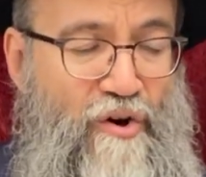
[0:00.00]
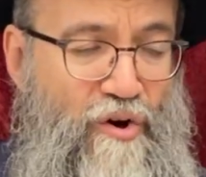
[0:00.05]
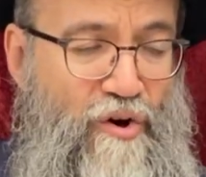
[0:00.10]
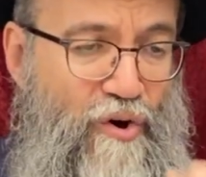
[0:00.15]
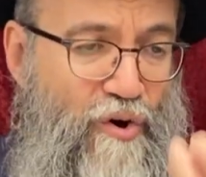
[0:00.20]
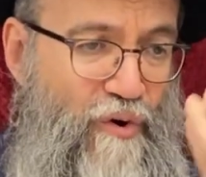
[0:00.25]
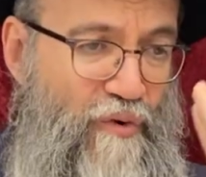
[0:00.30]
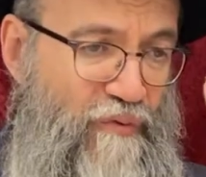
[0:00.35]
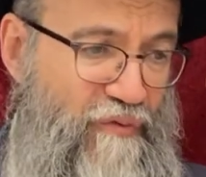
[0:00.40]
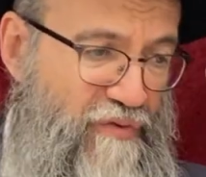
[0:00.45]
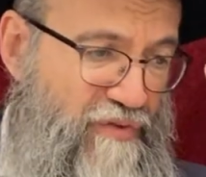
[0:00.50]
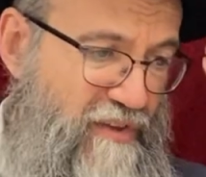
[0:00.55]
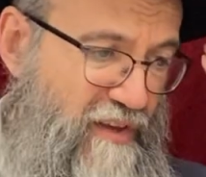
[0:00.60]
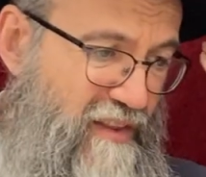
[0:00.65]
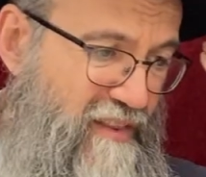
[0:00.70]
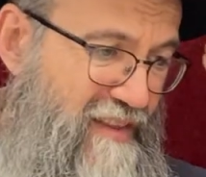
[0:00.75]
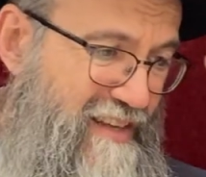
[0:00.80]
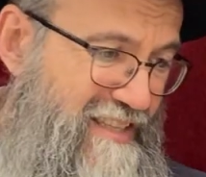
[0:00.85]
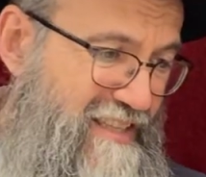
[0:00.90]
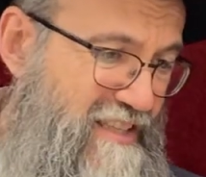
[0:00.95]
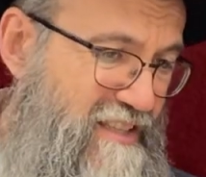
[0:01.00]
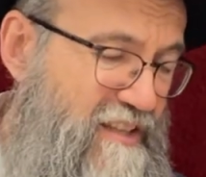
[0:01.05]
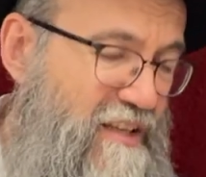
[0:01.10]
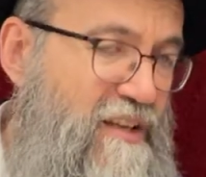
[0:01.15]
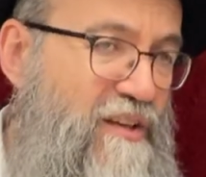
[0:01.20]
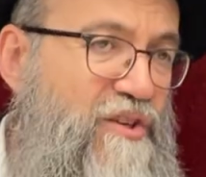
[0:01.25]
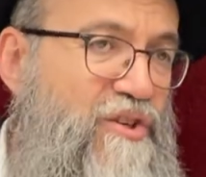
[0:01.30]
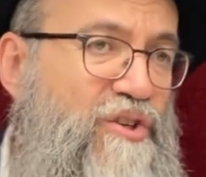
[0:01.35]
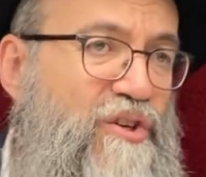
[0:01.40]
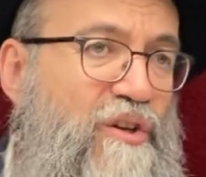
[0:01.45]
of the
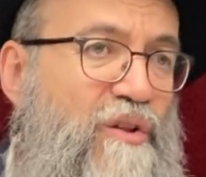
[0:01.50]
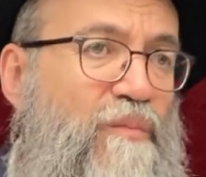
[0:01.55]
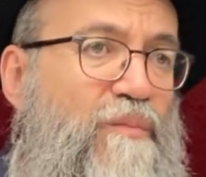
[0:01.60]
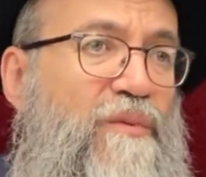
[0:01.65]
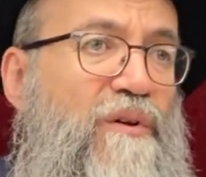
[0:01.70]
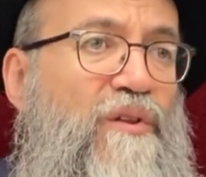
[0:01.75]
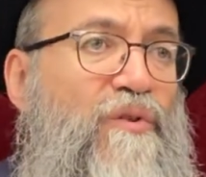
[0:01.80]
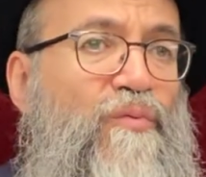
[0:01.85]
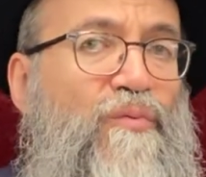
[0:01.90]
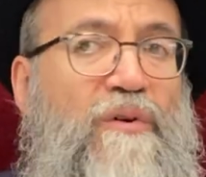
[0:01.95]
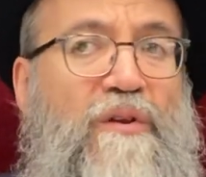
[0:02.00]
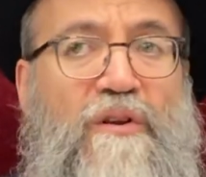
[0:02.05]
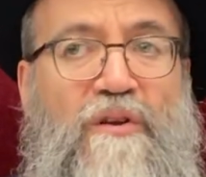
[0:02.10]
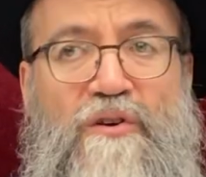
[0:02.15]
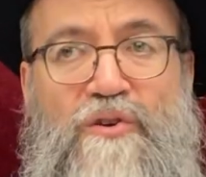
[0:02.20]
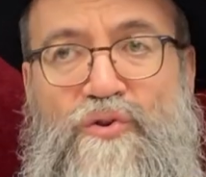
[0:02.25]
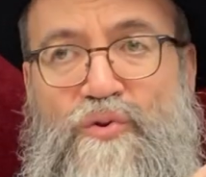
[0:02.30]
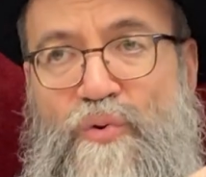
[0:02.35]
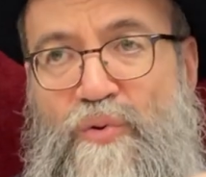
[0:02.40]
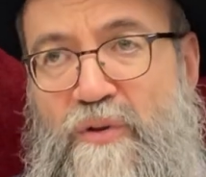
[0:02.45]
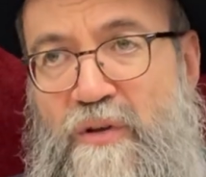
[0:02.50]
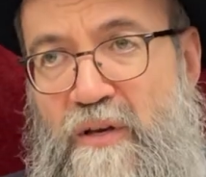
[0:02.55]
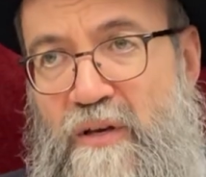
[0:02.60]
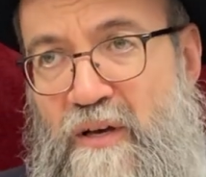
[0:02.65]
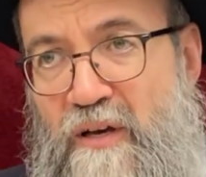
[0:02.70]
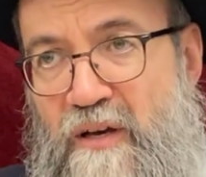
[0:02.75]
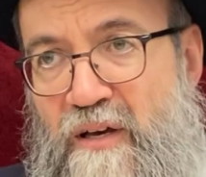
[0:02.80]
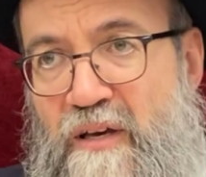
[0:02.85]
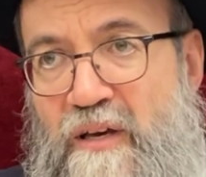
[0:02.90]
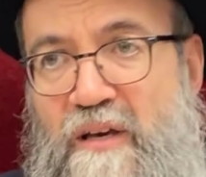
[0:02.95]
distinction between Reshut
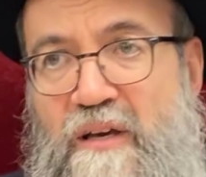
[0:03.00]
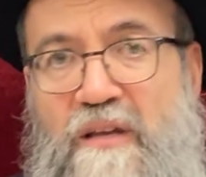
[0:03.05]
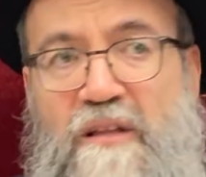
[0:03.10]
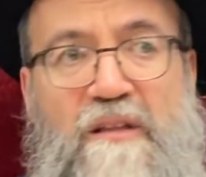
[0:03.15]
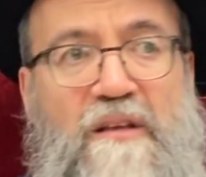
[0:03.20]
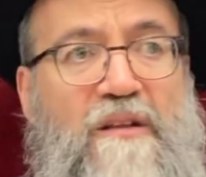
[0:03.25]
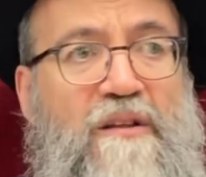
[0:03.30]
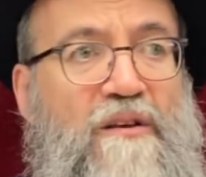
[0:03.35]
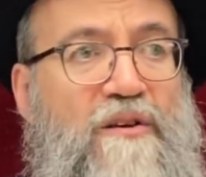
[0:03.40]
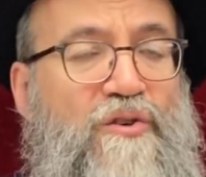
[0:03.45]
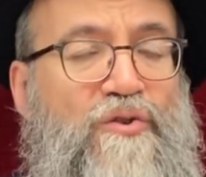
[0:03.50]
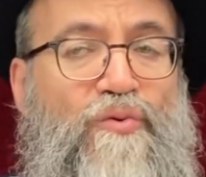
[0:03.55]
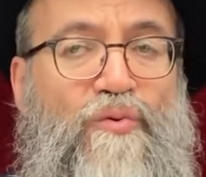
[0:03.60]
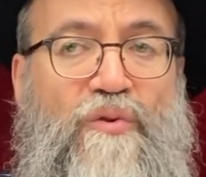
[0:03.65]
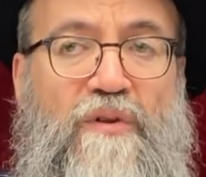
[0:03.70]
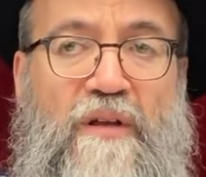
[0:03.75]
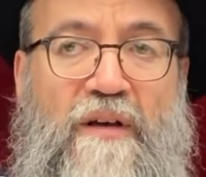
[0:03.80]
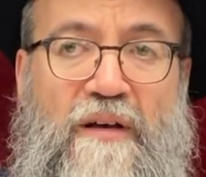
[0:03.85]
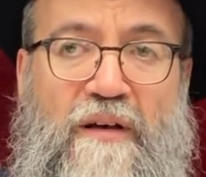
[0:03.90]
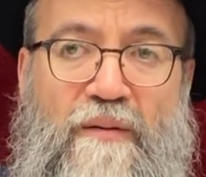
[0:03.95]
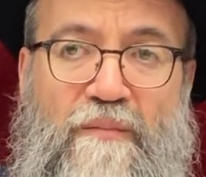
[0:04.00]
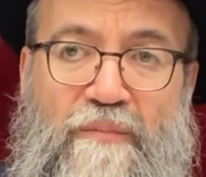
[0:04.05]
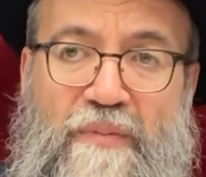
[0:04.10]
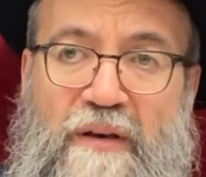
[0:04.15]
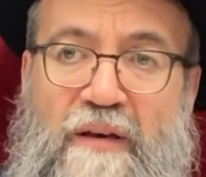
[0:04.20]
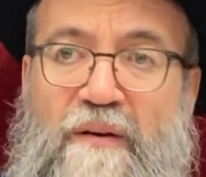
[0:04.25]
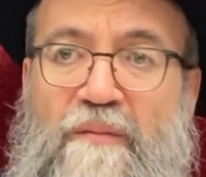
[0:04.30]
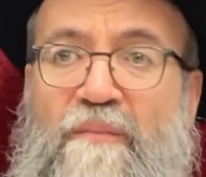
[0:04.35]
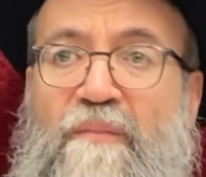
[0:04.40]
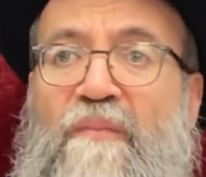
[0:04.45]
HaYachid and Reshut
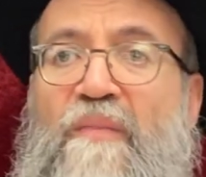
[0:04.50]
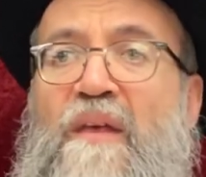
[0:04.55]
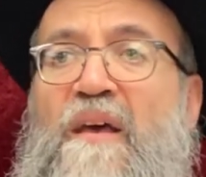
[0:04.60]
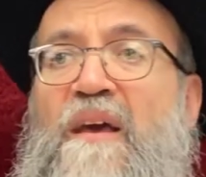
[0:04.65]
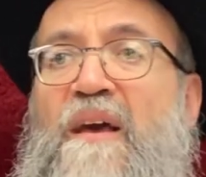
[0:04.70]
HaRabim,